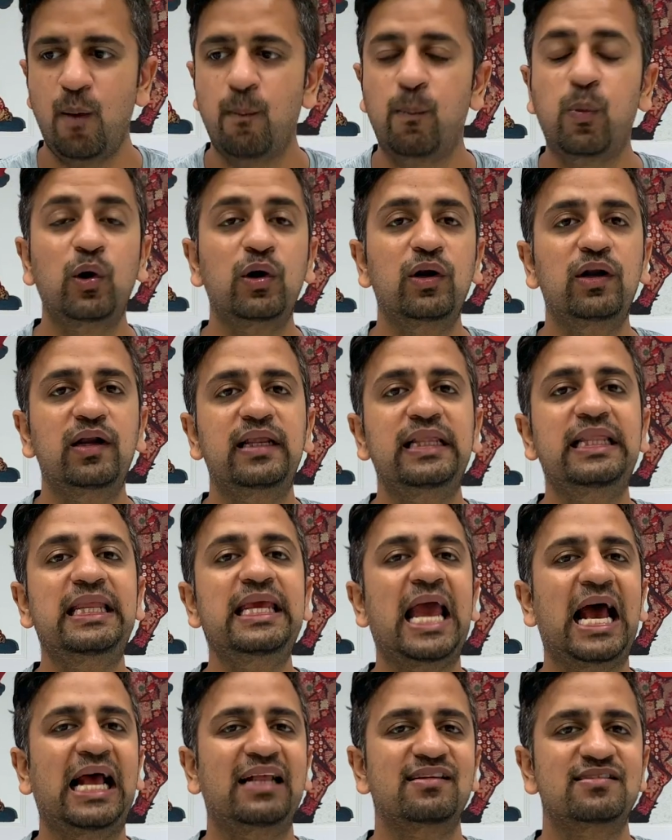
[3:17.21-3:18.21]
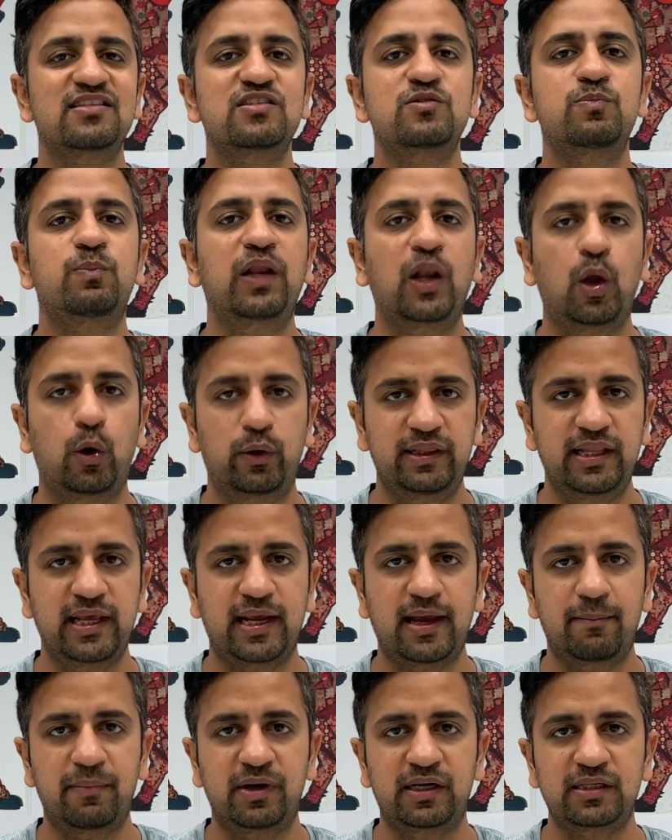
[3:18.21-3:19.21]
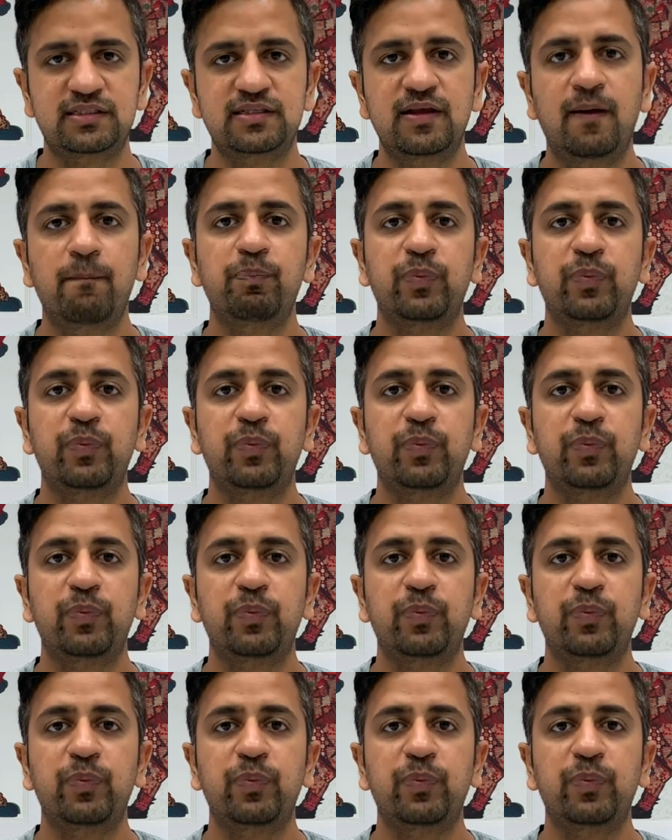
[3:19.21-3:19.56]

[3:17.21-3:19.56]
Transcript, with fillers: put the answers below in the comments.